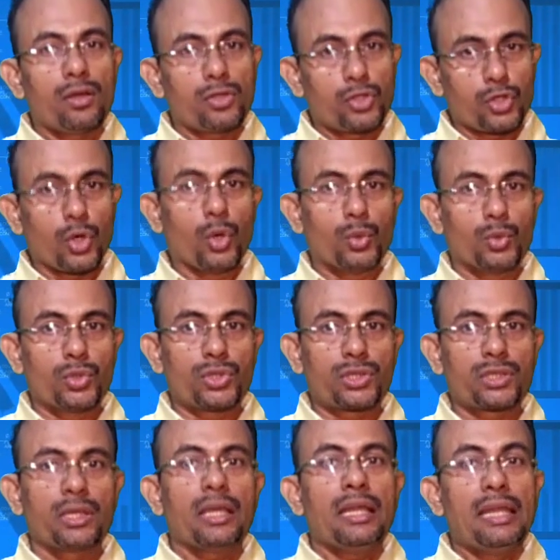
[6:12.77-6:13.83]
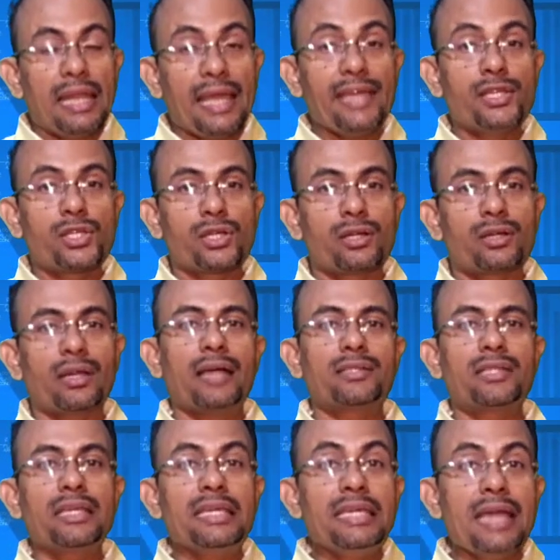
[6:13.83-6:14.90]
chose. Later,
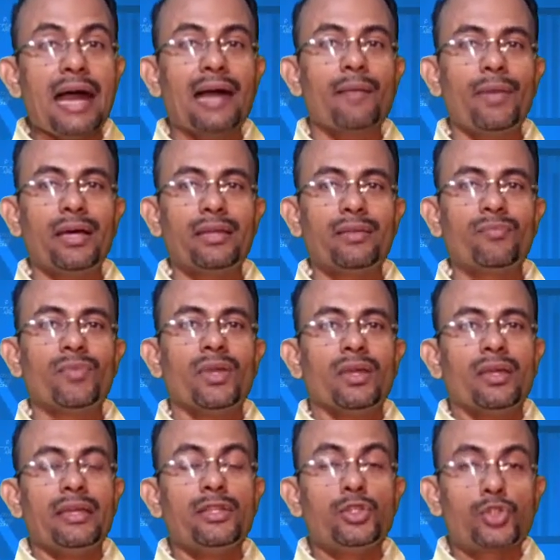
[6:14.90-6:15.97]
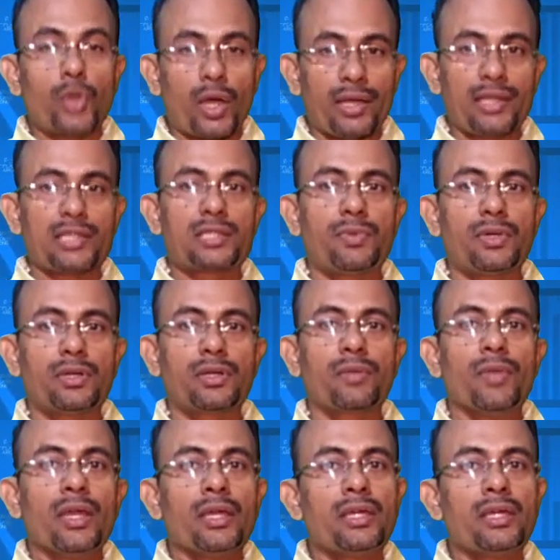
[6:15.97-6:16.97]
as a young man in Johannesburg,